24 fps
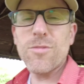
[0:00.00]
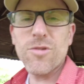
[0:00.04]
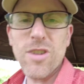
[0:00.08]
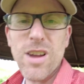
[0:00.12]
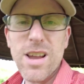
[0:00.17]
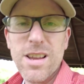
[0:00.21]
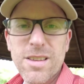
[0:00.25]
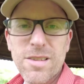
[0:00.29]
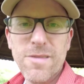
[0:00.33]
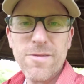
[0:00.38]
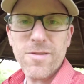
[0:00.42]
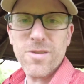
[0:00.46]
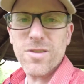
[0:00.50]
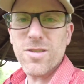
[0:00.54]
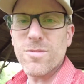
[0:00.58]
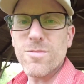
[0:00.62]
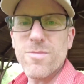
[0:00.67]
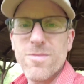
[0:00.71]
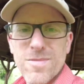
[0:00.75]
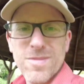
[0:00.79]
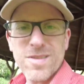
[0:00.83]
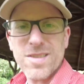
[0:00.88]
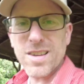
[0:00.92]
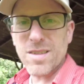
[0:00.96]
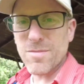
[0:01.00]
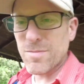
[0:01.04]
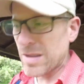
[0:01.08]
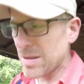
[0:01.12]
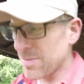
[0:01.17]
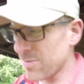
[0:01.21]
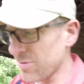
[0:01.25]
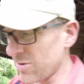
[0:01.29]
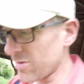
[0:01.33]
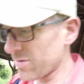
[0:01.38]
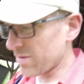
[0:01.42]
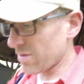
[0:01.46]
trying to film. It's like
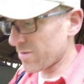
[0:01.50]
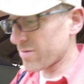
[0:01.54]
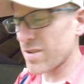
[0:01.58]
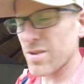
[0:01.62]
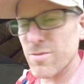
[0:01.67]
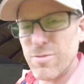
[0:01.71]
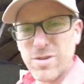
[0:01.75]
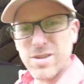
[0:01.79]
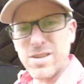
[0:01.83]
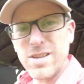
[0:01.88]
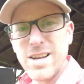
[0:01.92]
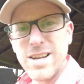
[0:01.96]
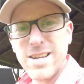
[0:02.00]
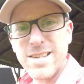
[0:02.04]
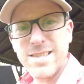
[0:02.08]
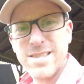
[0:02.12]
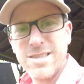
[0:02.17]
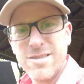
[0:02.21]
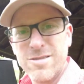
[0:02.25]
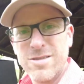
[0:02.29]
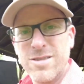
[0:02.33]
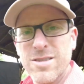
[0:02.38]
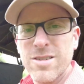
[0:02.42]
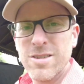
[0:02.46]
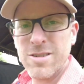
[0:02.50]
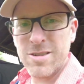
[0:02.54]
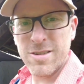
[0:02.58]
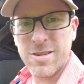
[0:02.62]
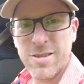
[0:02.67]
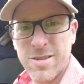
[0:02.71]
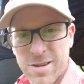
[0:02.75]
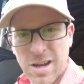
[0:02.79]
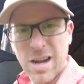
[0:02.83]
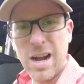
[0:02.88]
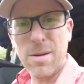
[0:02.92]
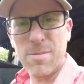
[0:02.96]
people, don't they realize
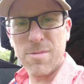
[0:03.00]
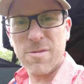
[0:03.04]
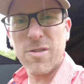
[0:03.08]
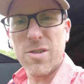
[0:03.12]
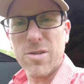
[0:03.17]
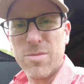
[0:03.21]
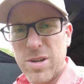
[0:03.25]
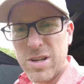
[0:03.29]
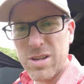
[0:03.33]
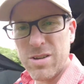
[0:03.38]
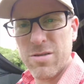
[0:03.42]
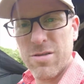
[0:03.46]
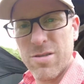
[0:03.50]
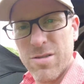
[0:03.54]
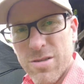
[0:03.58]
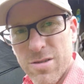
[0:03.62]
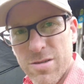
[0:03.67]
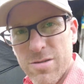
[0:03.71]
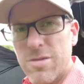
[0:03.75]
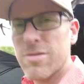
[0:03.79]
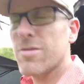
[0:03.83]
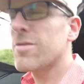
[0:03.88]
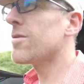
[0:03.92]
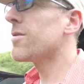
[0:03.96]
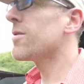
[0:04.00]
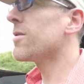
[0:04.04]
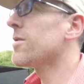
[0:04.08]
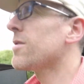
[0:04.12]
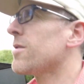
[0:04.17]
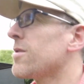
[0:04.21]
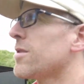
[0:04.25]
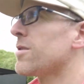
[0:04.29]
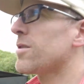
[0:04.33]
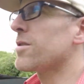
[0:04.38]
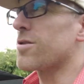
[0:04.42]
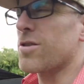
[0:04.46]
I'm filming?
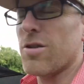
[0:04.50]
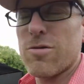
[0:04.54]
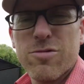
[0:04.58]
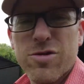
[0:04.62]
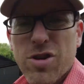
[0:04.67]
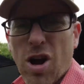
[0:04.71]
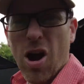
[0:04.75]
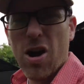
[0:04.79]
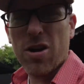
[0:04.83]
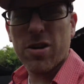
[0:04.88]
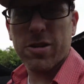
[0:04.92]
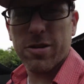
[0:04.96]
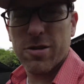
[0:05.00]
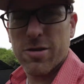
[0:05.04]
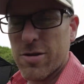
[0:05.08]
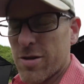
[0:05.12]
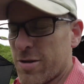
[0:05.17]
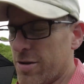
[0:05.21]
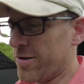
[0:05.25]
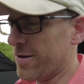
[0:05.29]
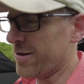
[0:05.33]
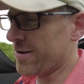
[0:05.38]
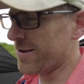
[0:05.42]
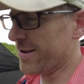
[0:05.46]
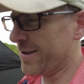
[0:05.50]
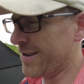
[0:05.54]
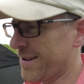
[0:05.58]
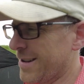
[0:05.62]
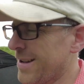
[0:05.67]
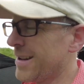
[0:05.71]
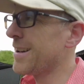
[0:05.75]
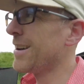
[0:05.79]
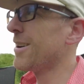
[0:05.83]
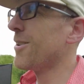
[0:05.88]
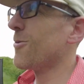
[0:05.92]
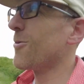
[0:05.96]
Don't talk.
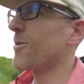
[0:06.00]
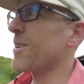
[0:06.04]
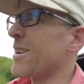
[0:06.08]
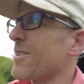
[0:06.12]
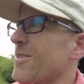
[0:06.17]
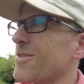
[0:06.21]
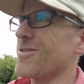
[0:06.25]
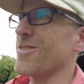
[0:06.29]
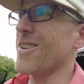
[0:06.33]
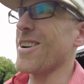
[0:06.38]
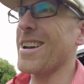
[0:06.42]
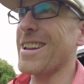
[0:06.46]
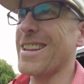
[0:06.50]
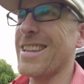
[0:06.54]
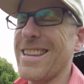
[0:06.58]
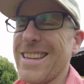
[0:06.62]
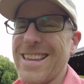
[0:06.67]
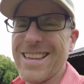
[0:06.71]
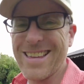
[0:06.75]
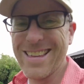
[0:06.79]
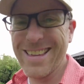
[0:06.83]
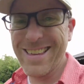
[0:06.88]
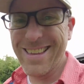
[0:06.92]
What I was trying to,